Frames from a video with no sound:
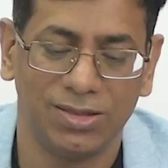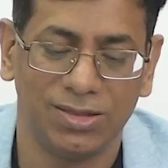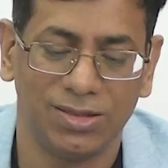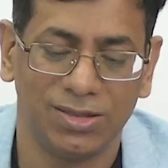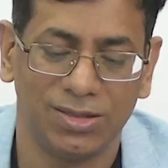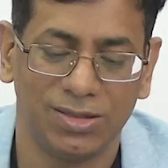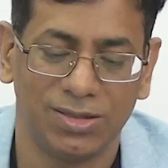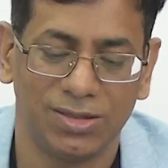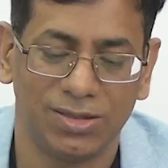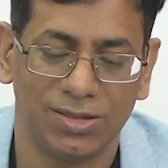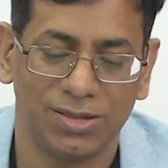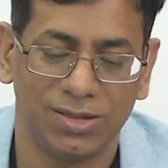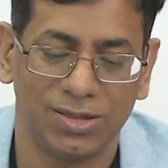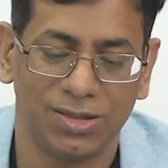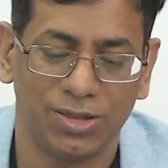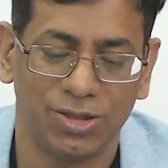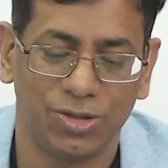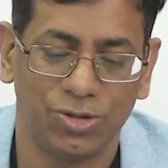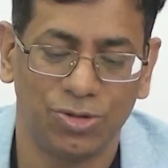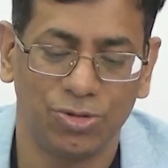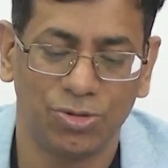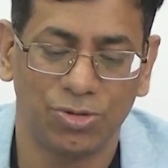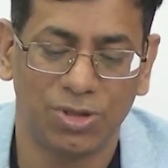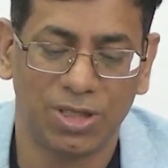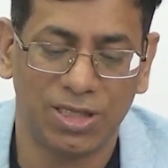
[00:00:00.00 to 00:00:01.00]

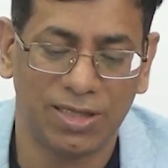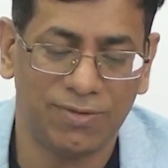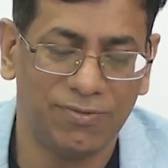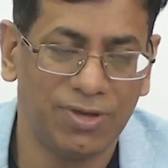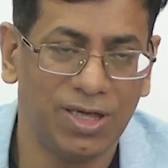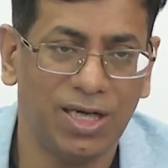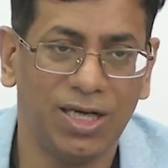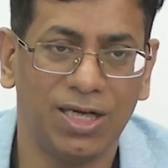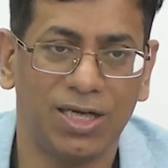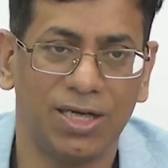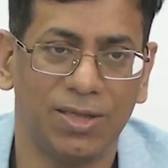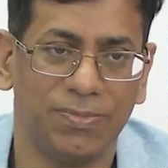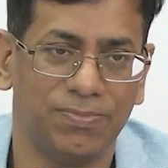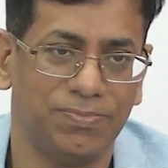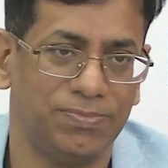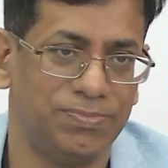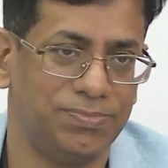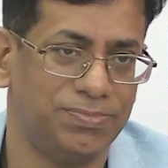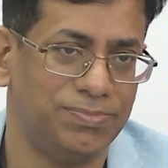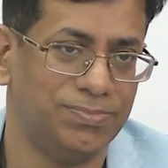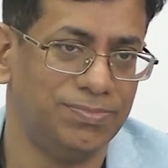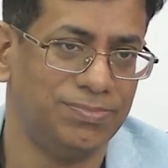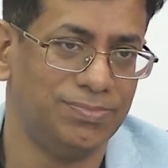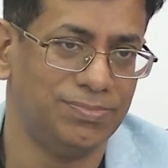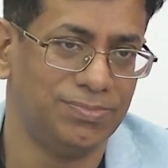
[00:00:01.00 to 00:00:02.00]
to
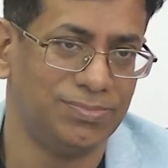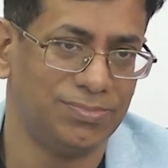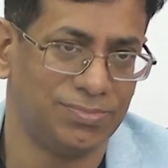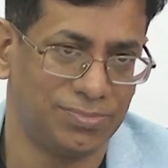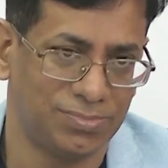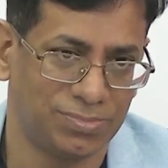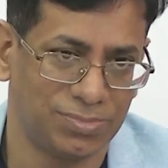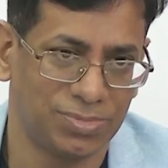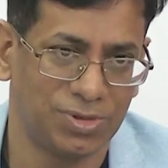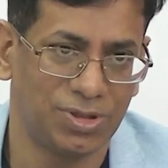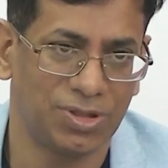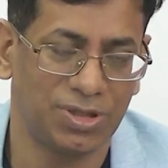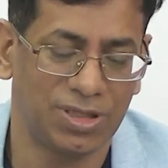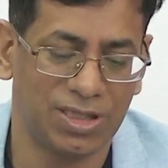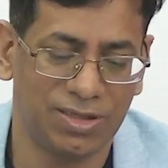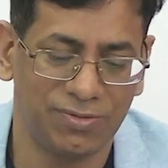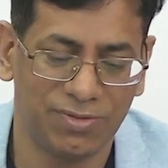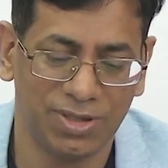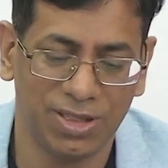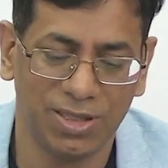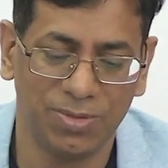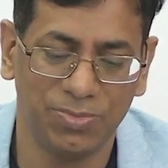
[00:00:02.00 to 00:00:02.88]
cover